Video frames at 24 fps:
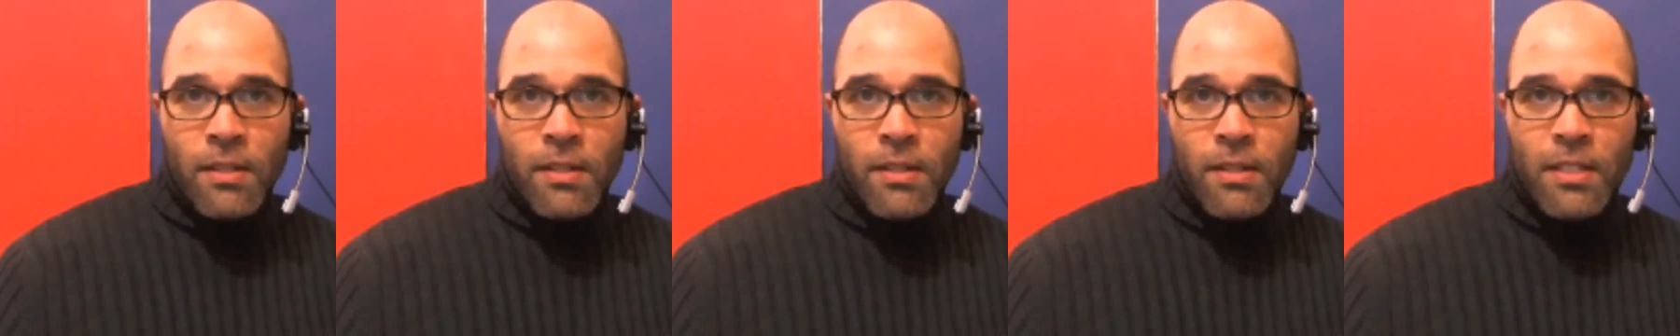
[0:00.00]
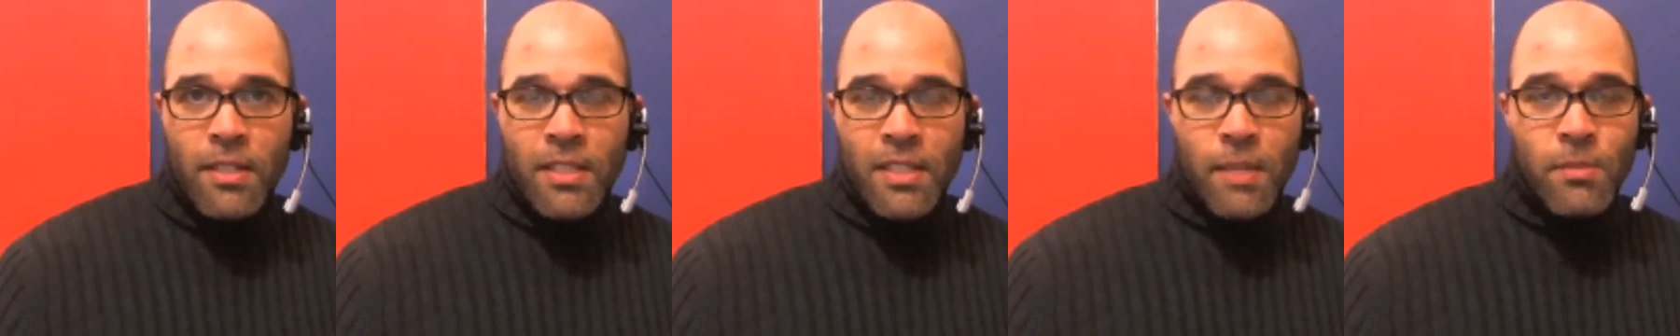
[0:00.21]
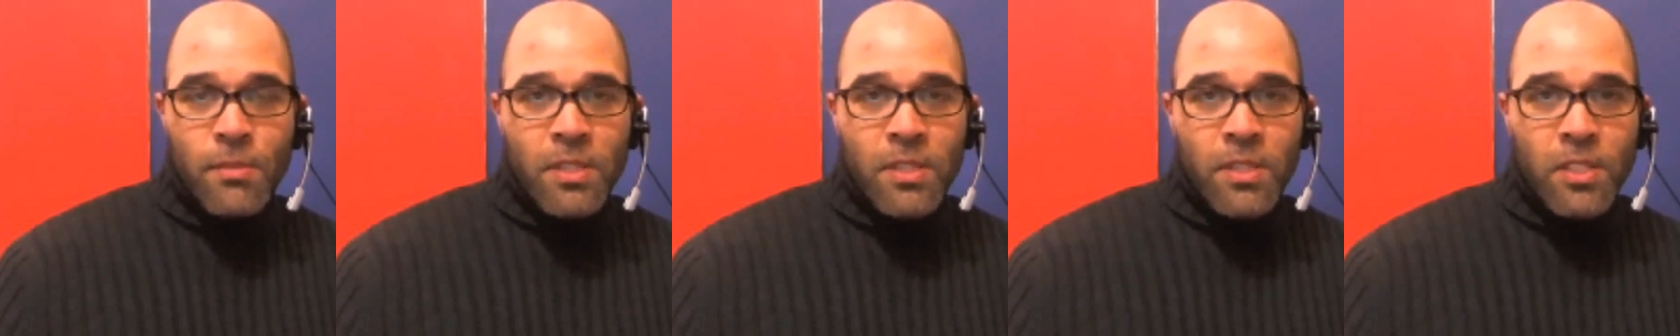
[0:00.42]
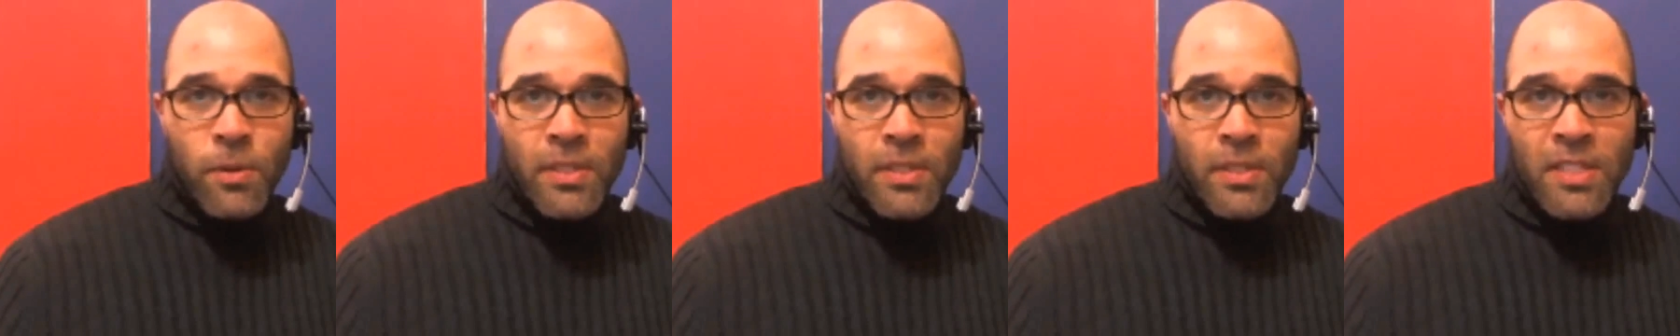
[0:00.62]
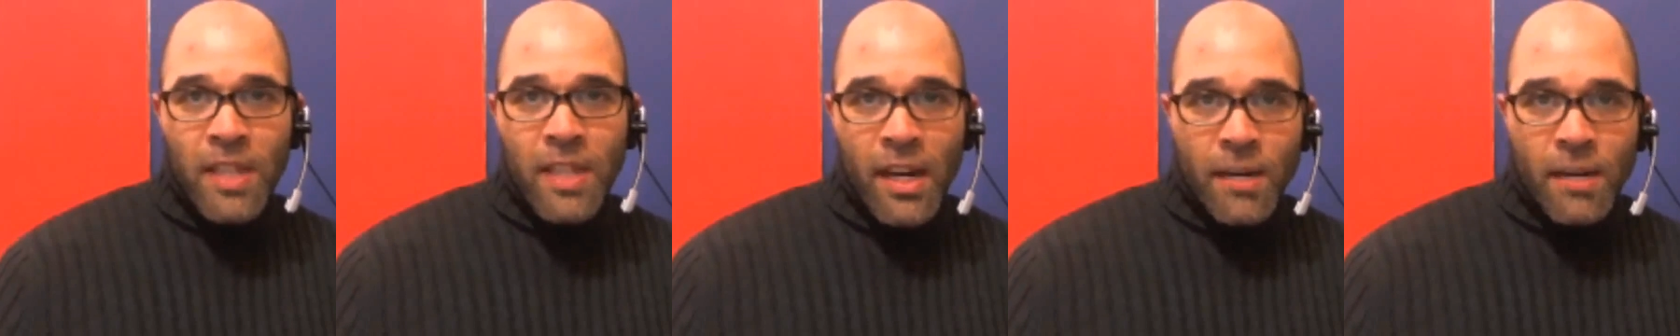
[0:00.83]
because I'm just so
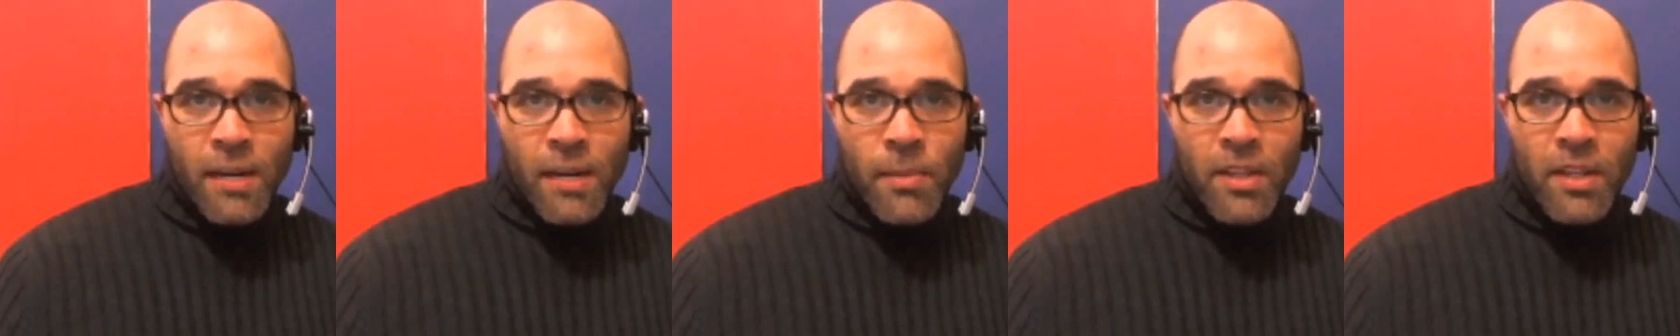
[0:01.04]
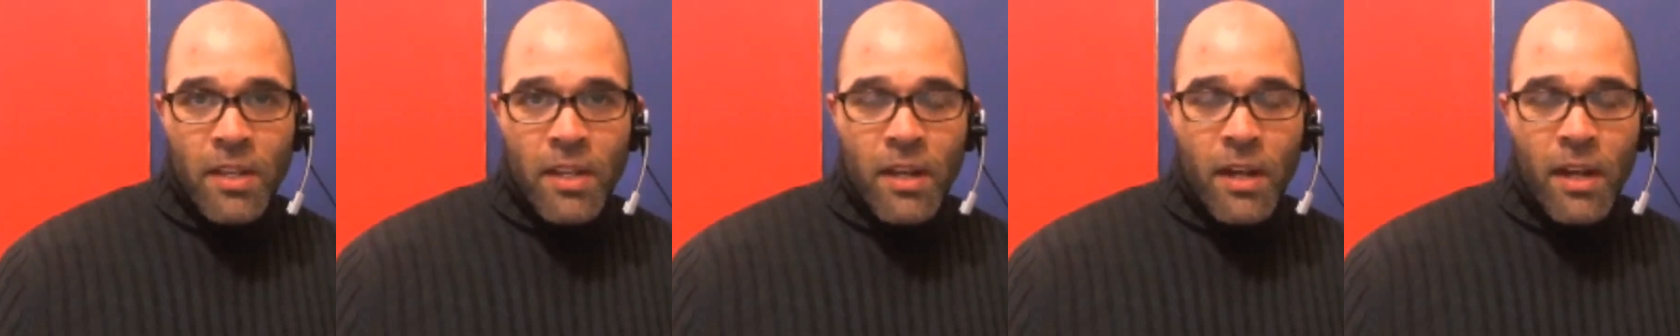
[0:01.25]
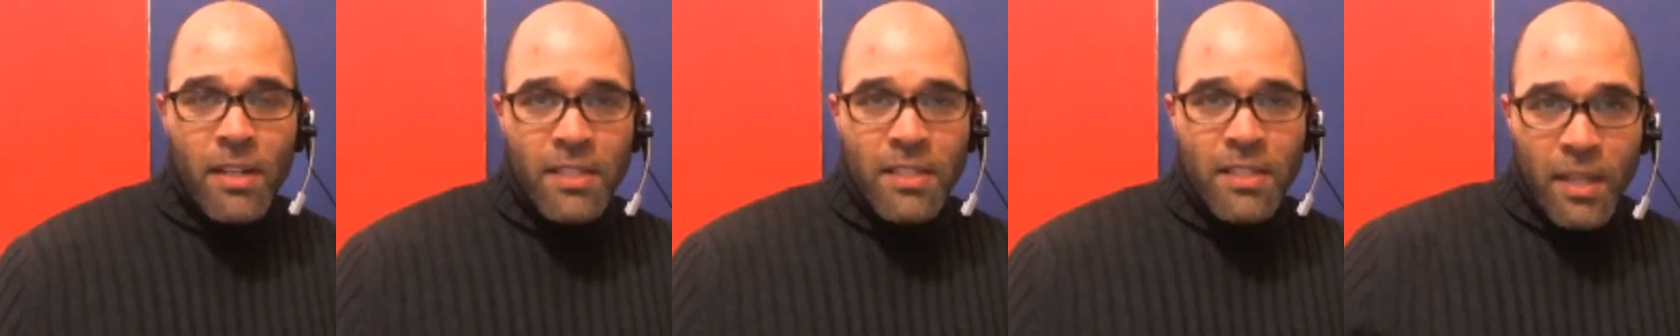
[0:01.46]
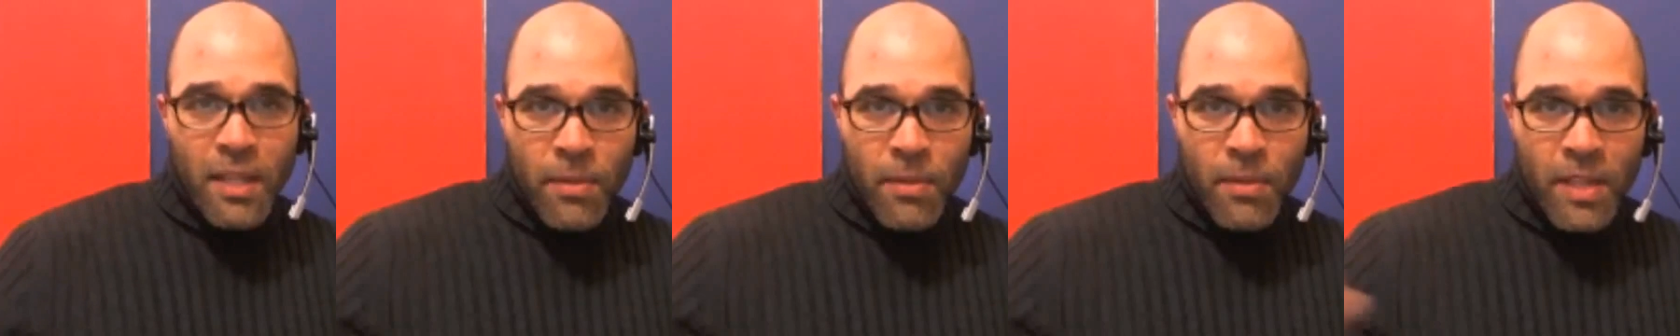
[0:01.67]
excited about the concept,